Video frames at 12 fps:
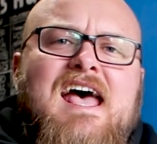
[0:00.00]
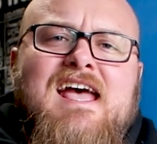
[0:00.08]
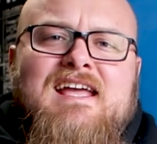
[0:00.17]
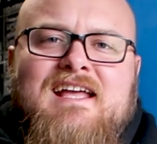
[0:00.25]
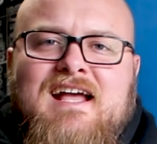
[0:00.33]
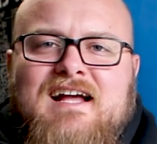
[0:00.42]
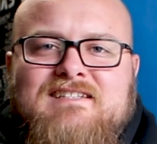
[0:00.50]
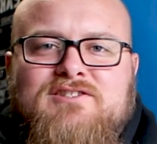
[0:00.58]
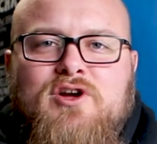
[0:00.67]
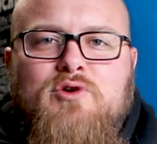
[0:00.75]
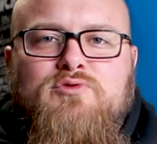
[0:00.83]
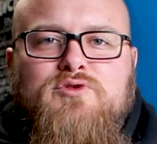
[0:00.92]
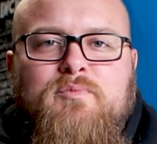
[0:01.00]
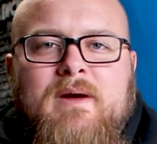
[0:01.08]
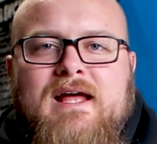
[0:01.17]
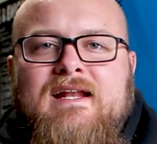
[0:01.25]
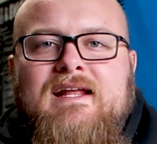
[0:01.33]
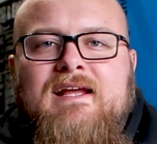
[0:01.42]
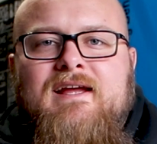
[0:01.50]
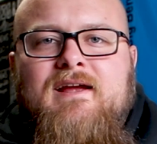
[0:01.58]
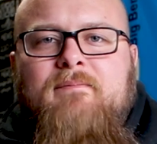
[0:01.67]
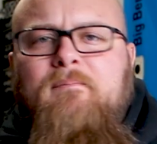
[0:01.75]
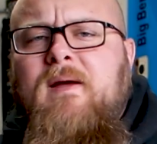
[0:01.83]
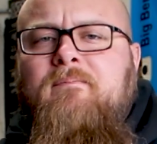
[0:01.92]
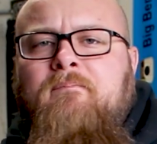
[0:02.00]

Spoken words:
Hey guys, Coach Ben here,